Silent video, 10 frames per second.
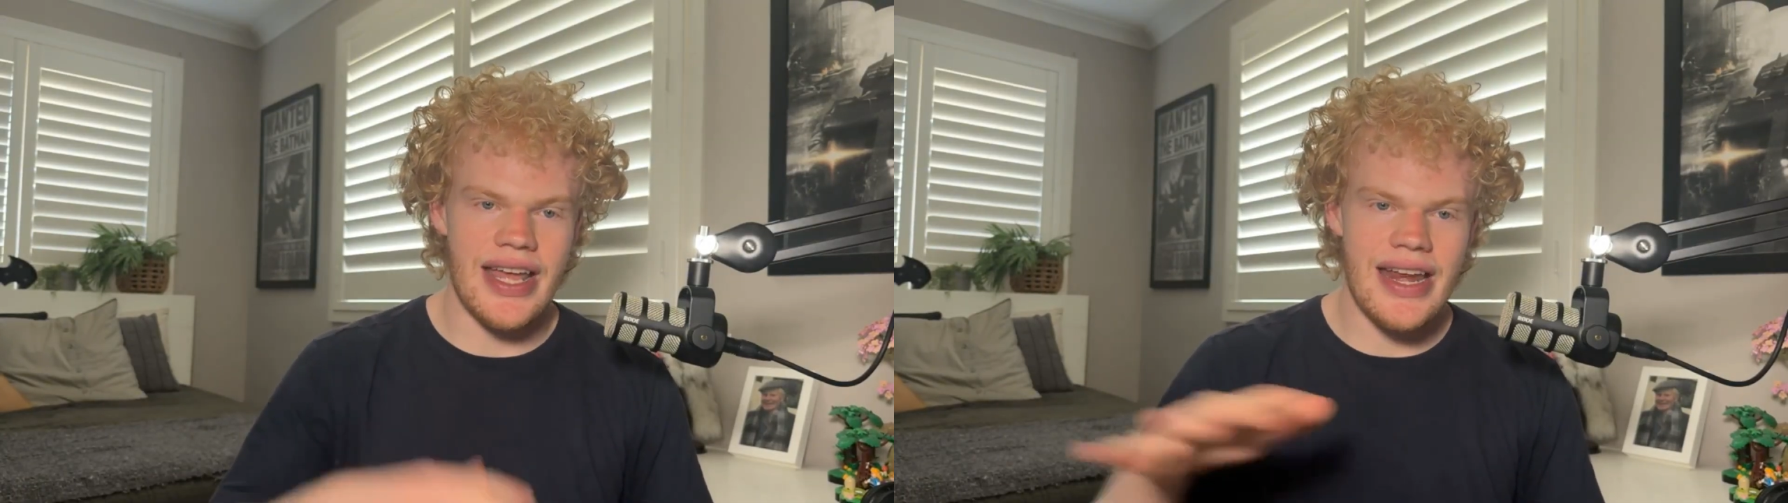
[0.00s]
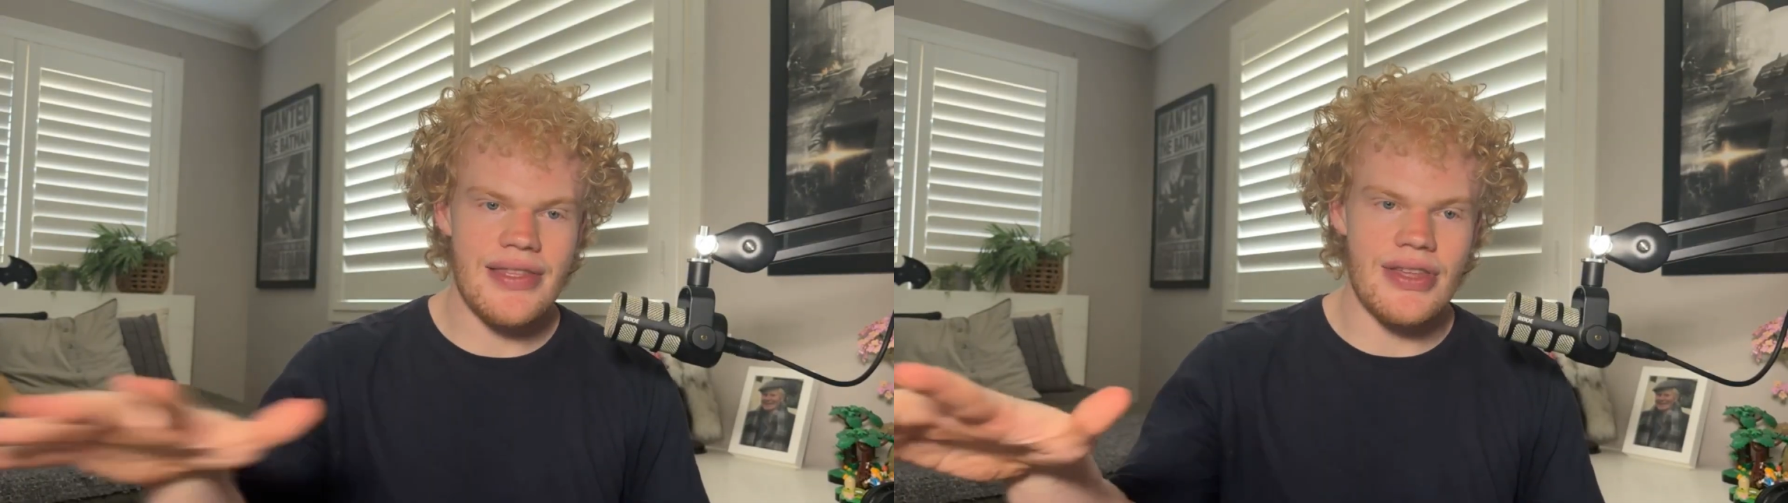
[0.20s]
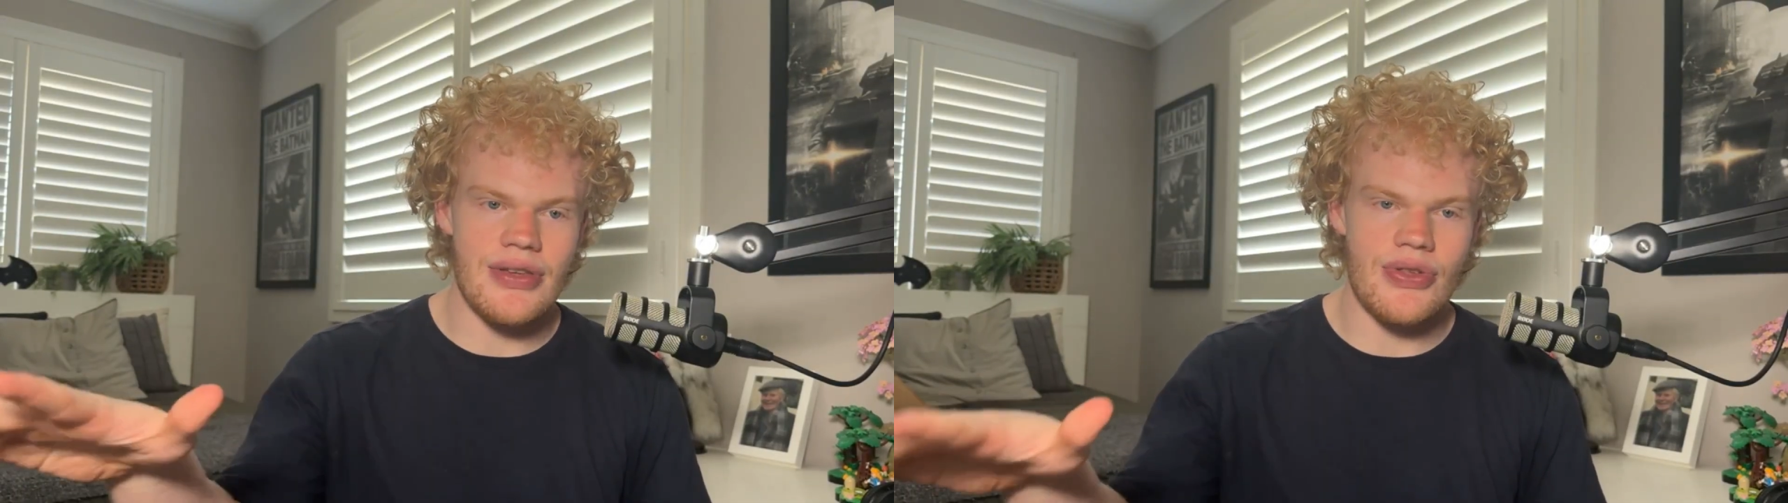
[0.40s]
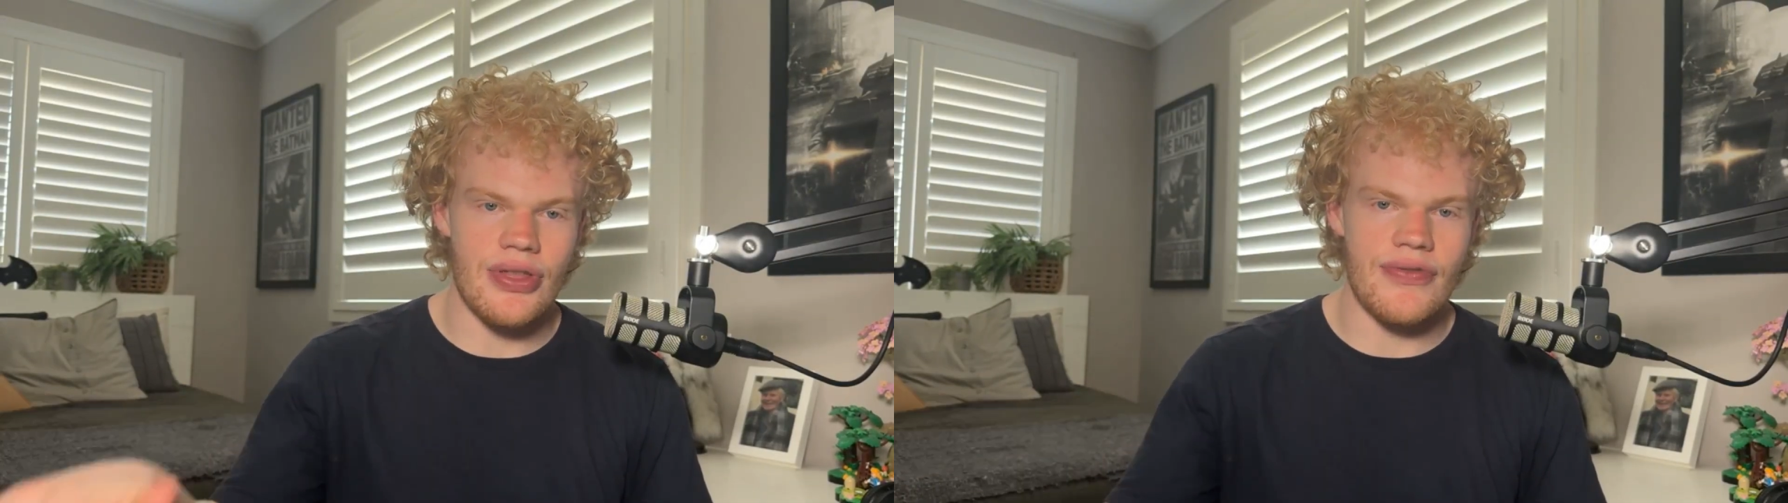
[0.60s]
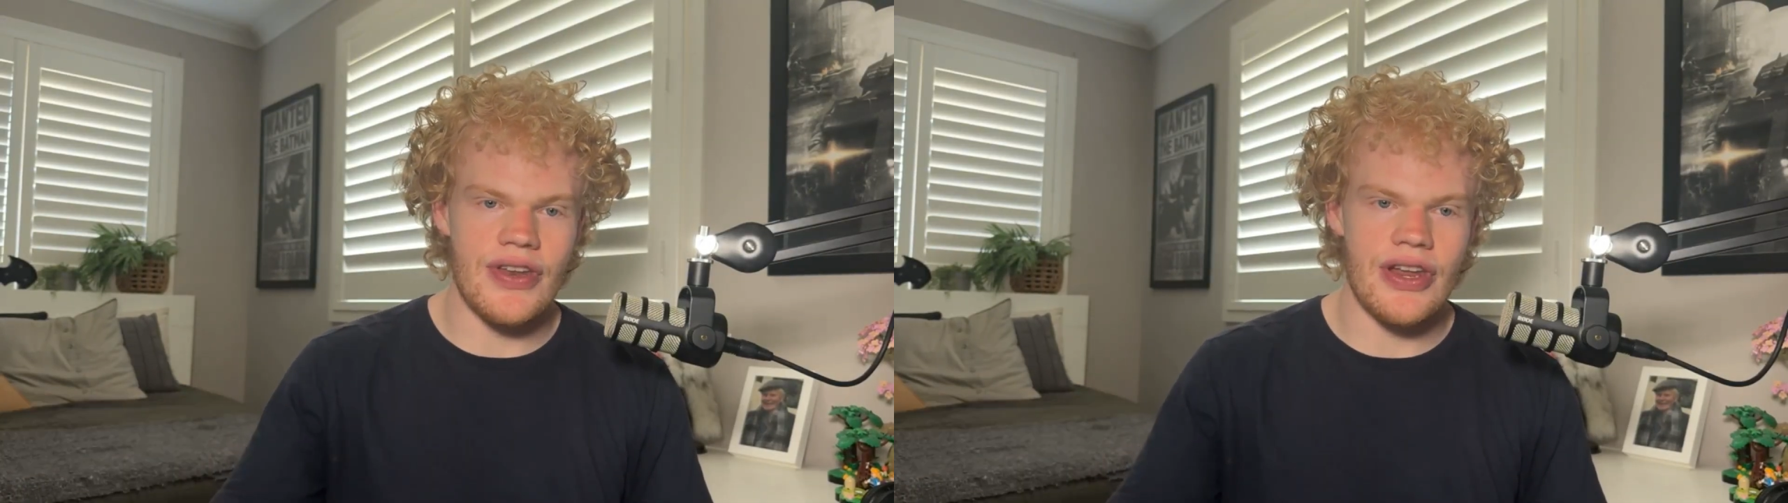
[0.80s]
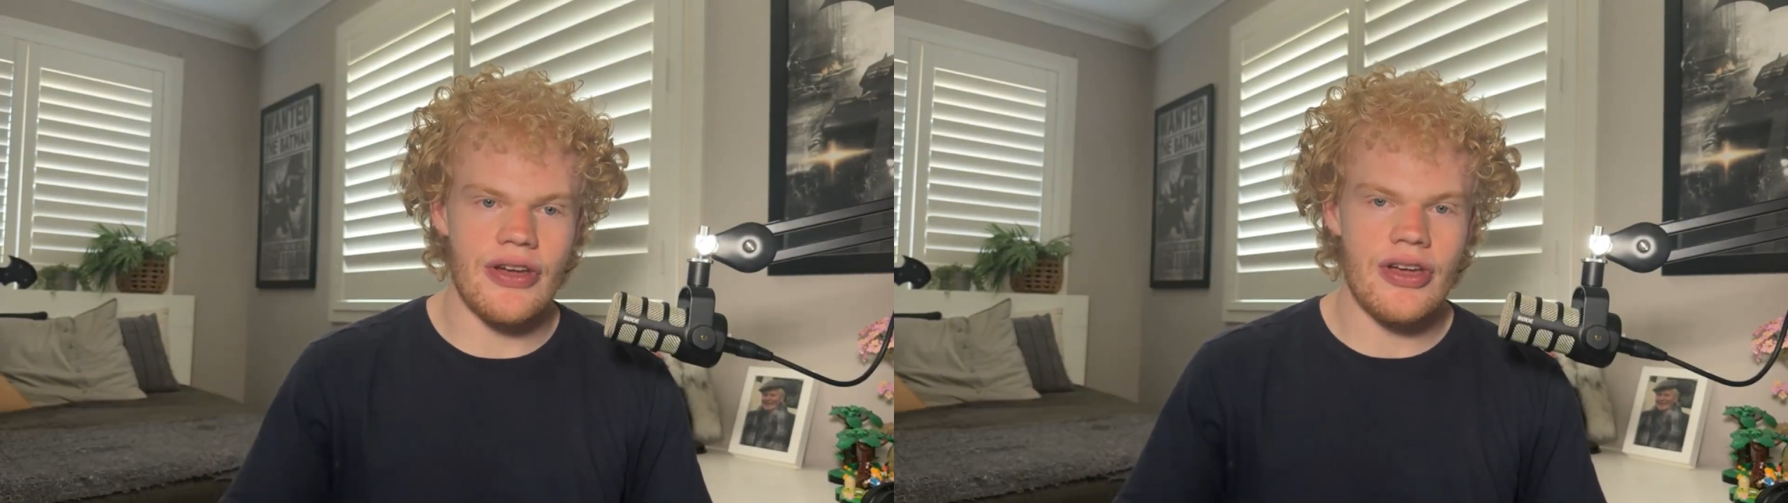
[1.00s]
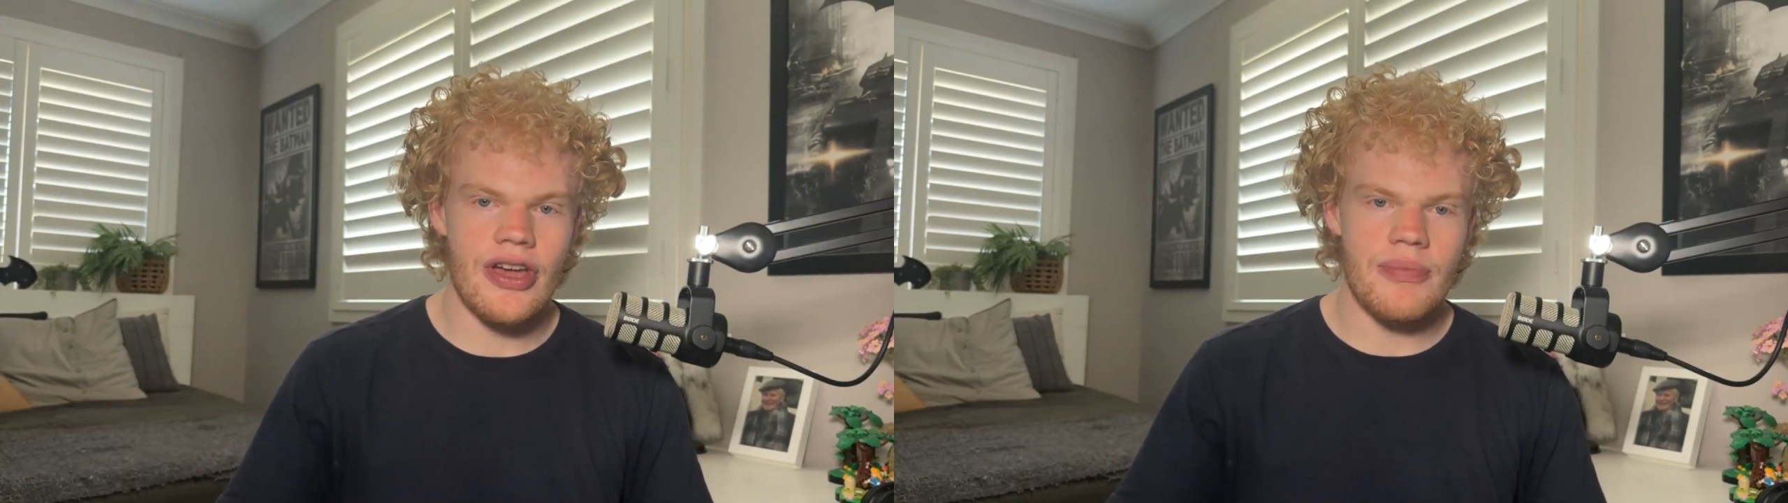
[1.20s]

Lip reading: anything you saw in this video,